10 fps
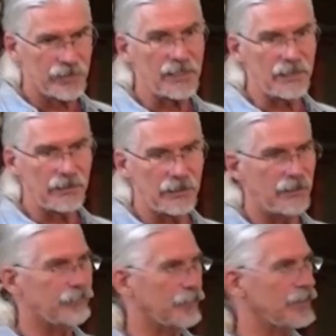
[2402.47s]

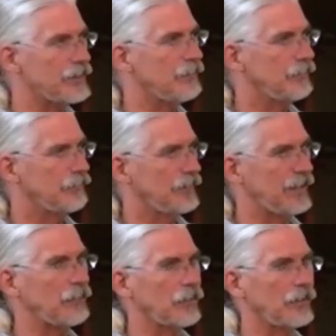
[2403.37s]
singing in prison,
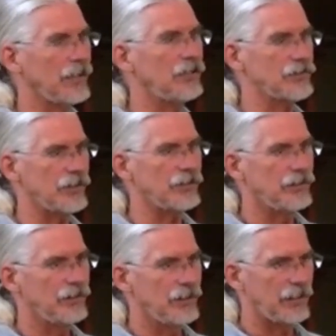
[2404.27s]
but they were
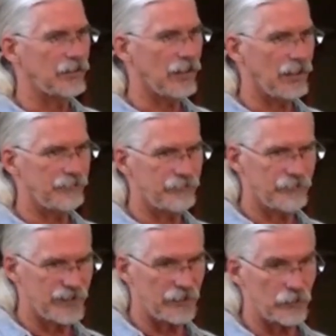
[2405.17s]
innocent, and
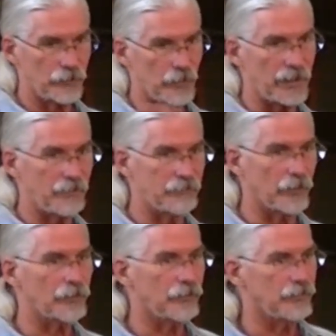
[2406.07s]
God sent an earthquake
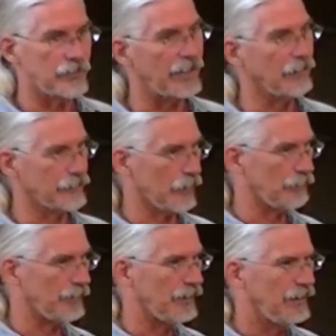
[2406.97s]
and broke the jails
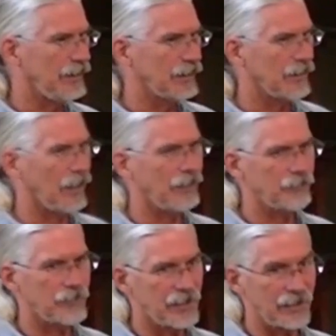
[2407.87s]
open.
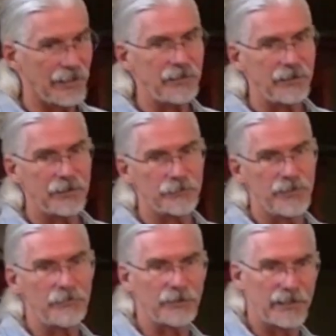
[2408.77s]
God can let his
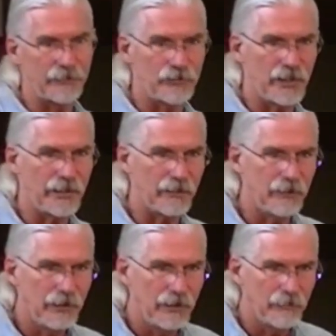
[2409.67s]
people out of
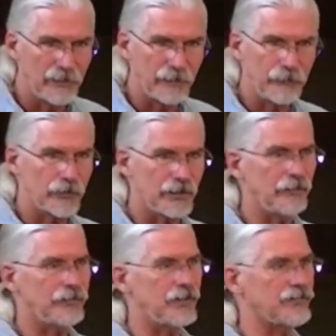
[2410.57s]
jail, but if you're
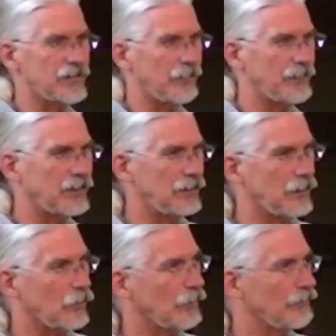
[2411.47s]
guilty of something
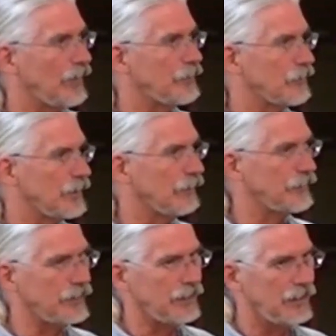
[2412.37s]
and the court finds you
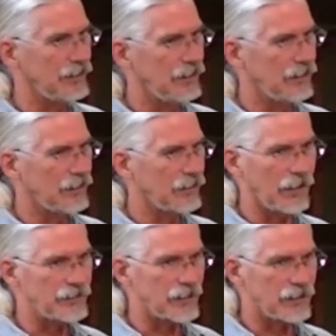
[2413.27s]
guilty,
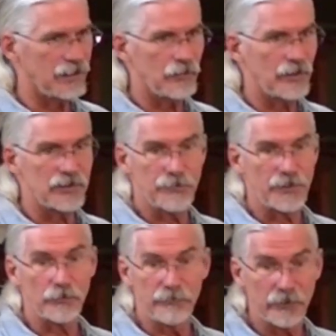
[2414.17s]
God's not going to do any
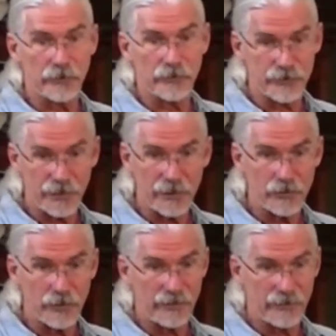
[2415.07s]
special miracles to
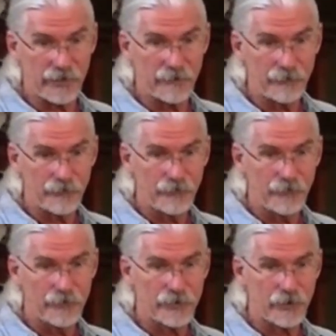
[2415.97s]
get you out of there.
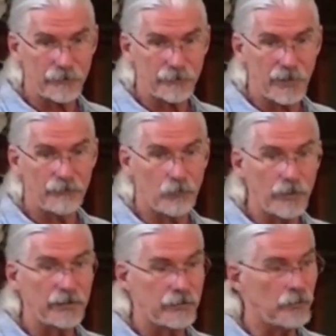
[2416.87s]
So
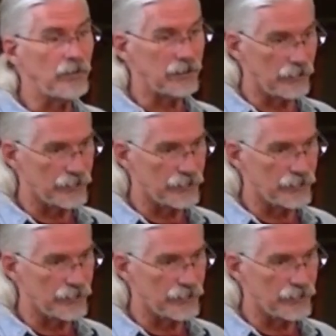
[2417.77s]
avoid doing